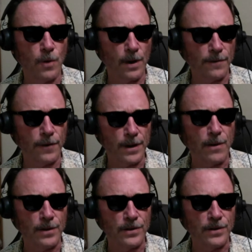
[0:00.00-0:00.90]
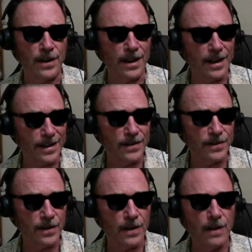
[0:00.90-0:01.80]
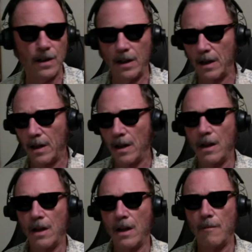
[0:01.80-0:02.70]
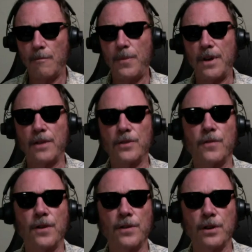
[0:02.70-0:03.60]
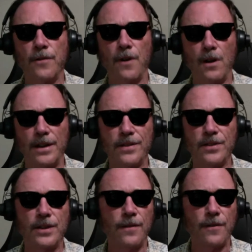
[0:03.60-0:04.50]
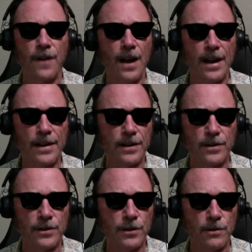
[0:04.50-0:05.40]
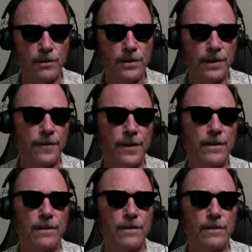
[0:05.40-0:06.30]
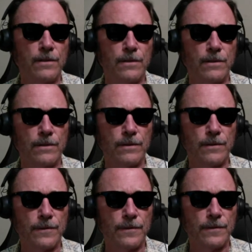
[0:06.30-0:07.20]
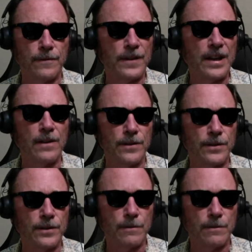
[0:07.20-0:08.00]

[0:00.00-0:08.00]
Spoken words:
frequency is. Because first of all, it's defined in two different fields.